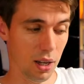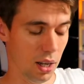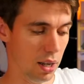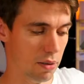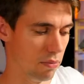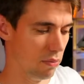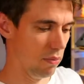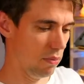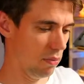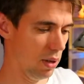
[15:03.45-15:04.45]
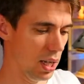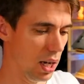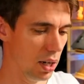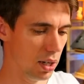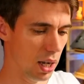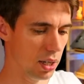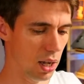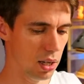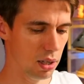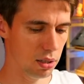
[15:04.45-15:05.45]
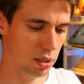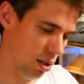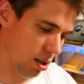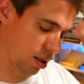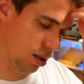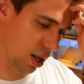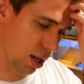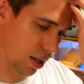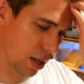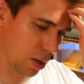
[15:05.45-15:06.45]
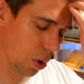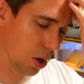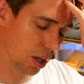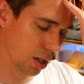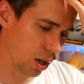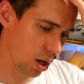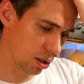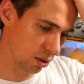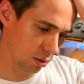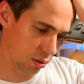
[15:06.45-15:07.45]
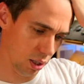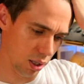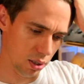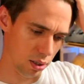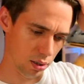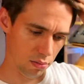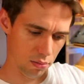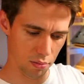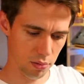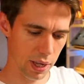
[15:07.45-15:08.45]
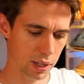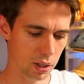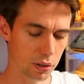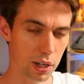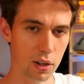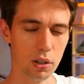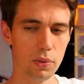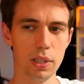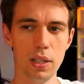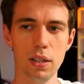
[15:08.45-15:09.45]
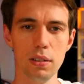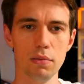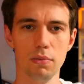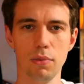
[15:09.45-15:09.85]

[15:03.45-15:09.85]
And other than that, yeah, he's like, I think he's walking a lot. He's taking the train only when needed.